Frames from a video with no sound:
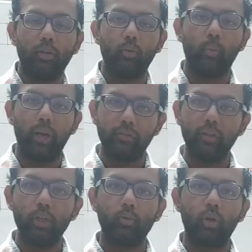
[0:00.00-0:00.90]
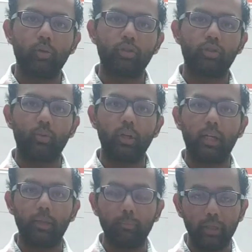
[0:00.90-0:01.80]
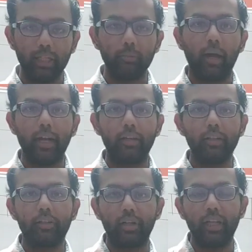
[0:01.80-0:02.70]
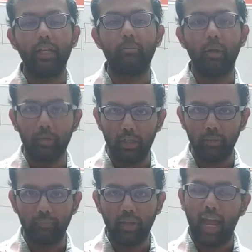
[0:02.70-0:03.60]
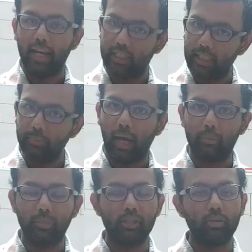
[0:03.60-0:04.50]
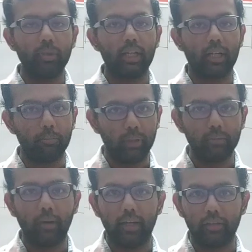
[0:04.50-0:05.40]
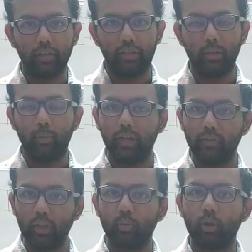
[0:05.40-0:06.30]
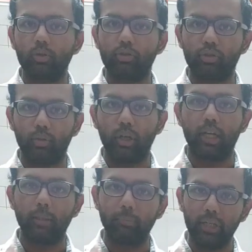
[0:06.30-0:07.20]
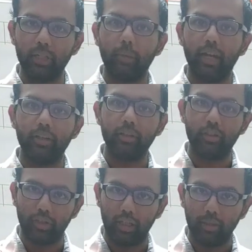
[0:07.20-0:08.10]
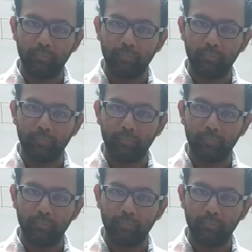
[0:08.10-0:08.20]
whenever you want to store a complete binary tree in memory, and a heap happens to be a complete binary tree, whenever you want to store a complete binary tree